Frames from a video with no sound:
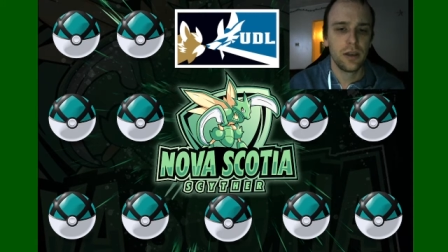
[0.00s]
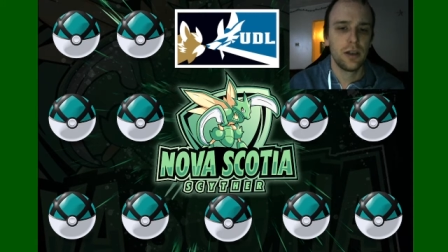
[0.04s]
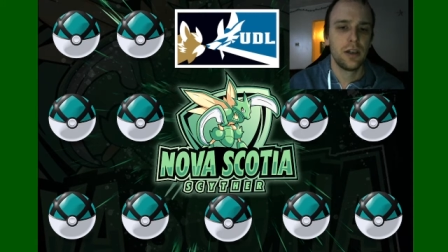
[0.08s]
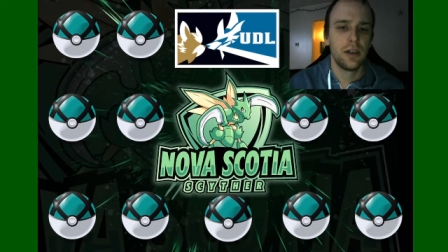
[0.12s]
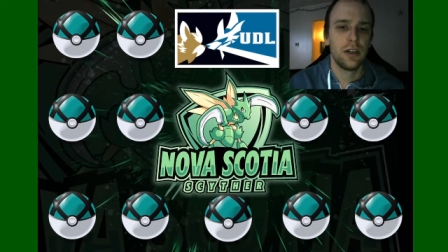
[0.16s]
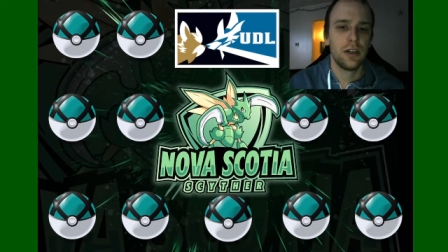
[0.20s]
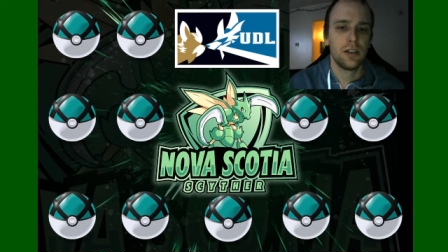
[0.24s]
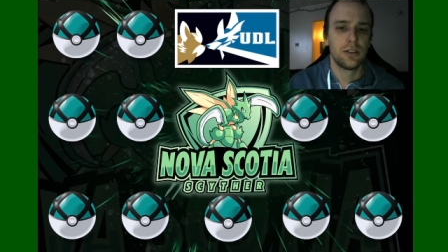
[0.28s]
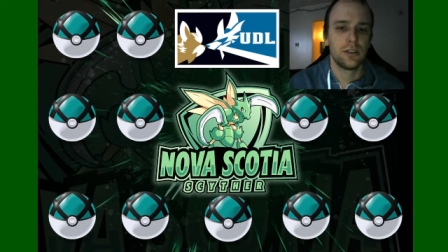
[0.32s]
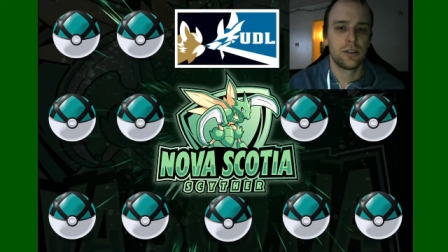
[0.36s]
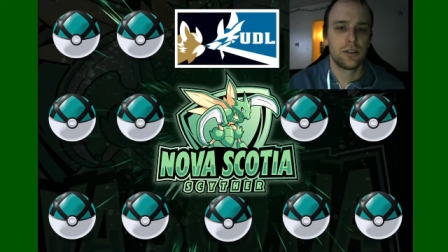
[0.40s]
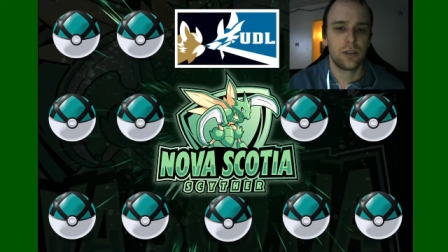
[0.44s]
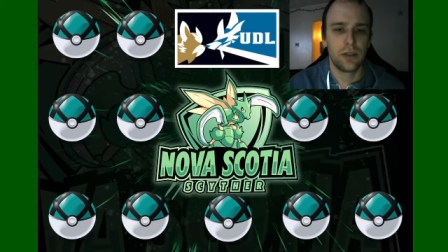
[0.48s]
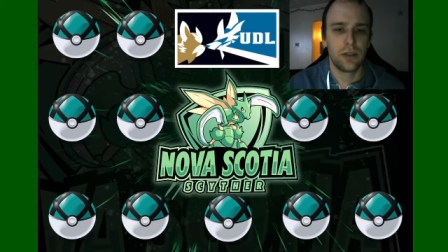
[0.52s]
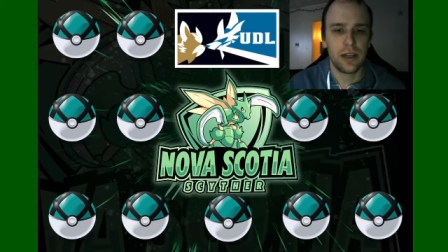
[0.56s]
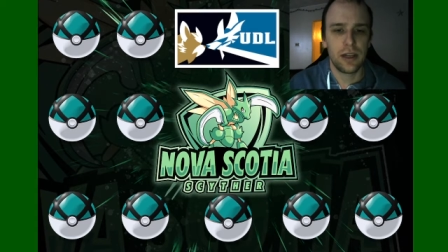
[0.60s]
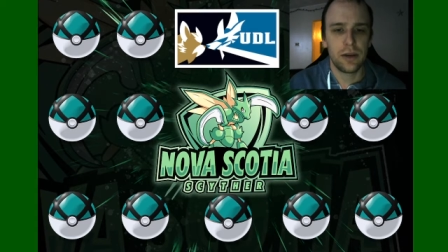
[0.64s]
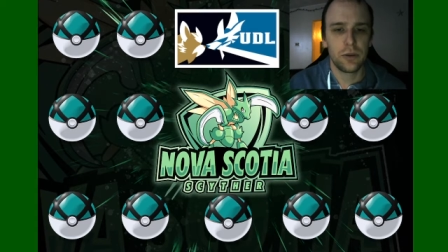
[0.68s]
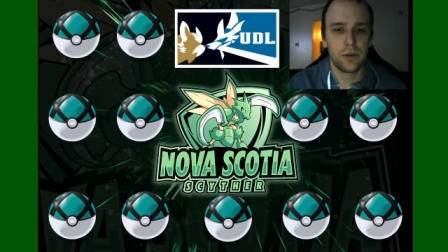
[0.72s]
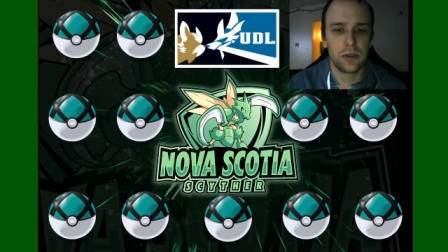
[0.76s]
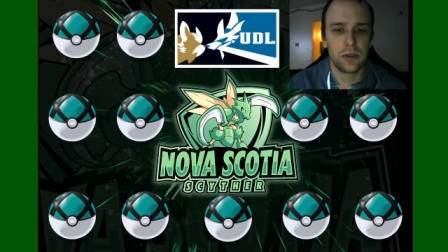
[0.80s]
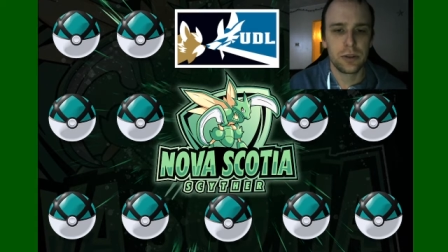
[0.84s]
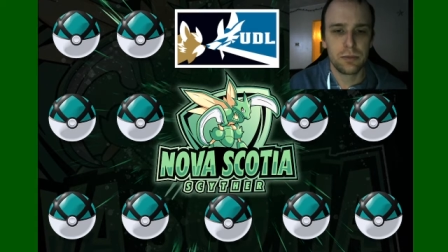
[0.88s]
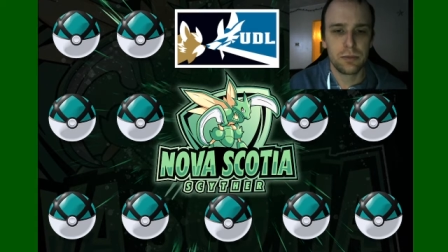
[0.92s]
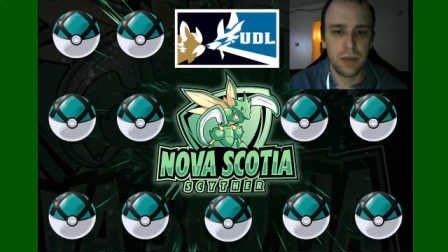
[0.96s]
So that
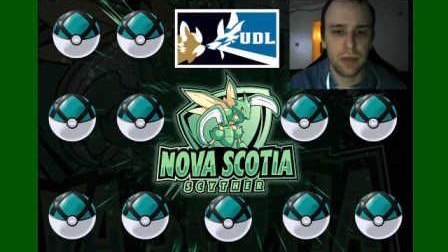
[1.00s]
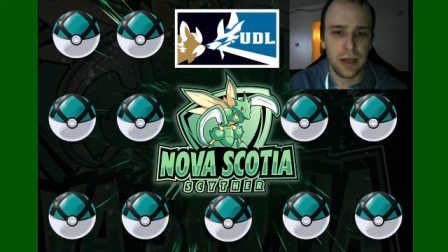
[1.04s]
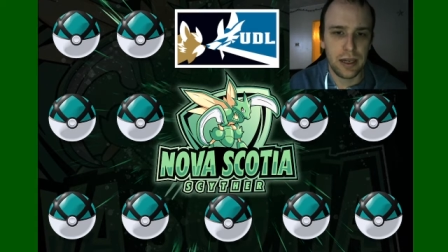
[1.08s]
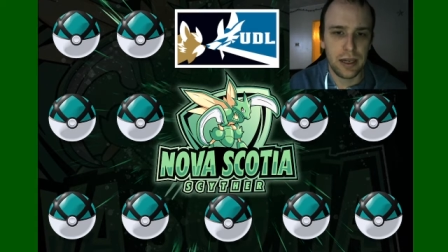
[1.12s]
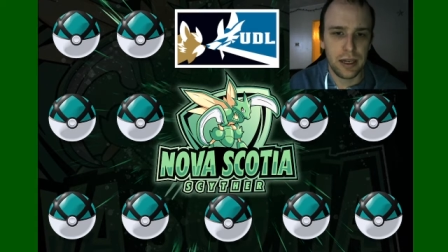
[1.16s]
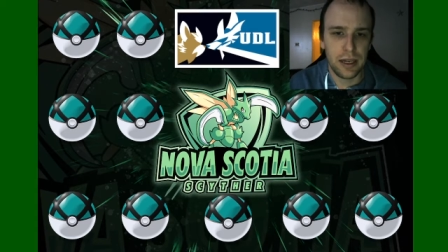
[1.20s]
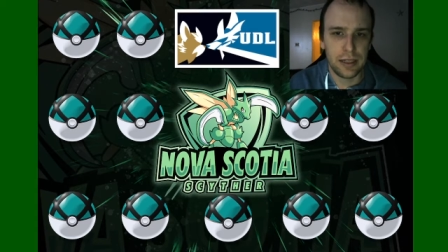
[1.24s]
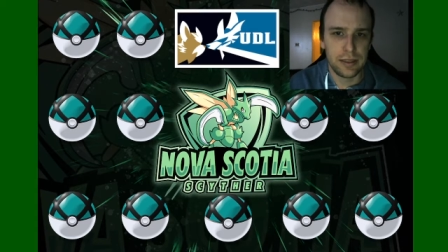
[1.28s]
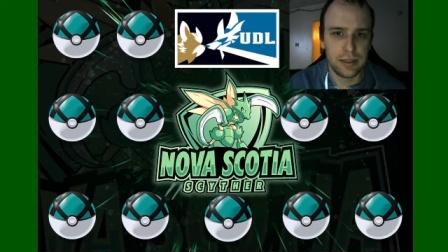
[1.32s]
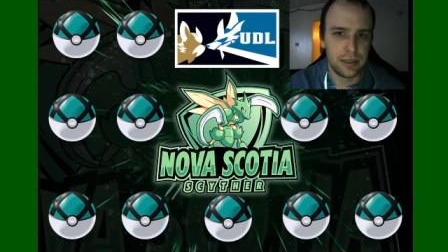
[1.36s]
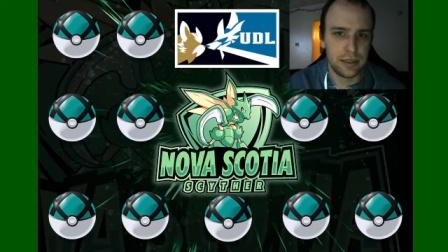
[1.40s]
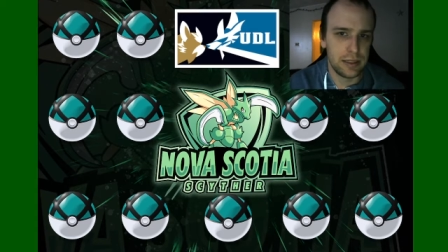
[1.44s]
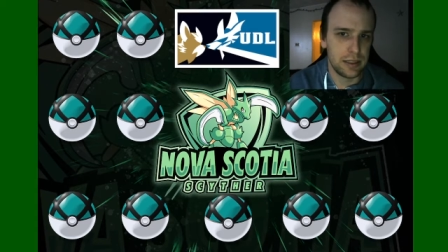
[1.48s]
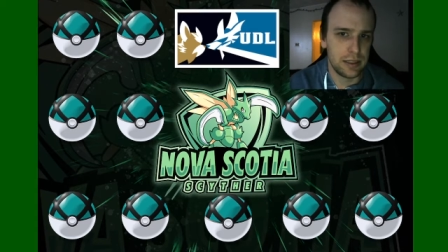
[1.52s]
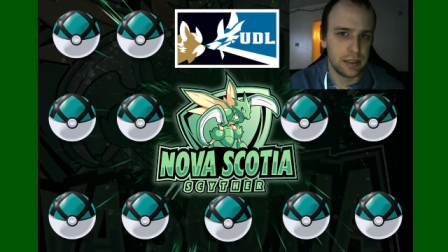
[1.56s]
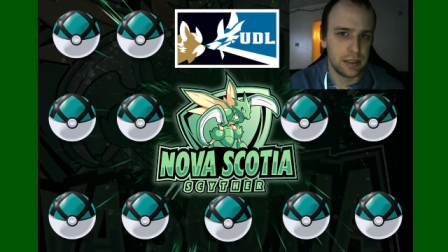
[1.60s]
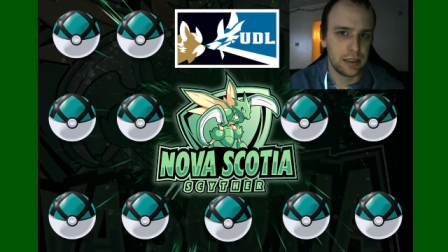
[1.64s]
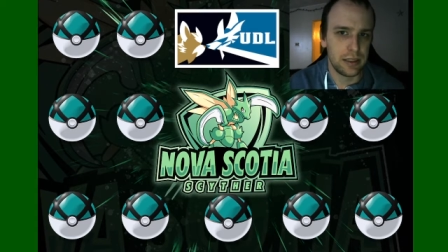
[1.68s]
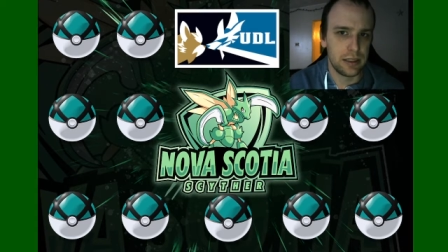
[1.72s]
was my idea